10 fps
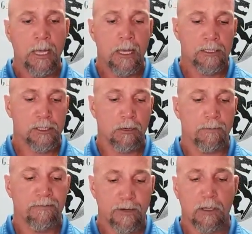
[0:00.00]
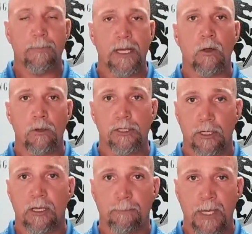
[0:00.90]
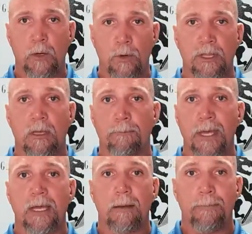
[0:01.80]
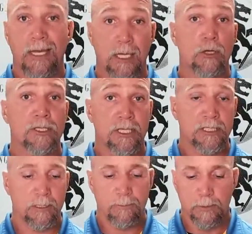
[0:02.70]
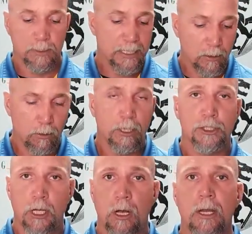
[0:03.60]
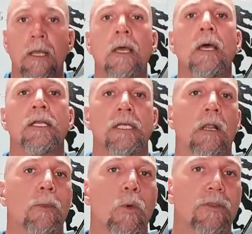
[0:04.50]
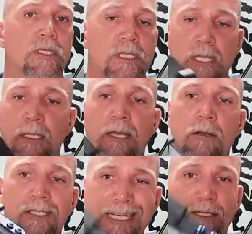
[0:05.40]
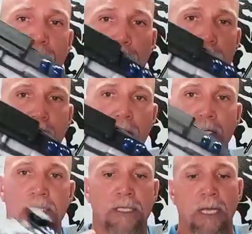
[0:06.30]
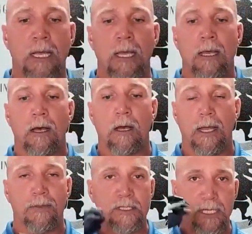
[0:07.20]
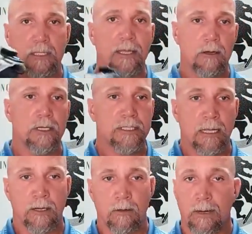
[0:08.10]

So if you're going to pick a holster to compete with, pick a good system. Get a hold of John. Tell him you want the Seeklander Signature Series and the Seeklander discount code.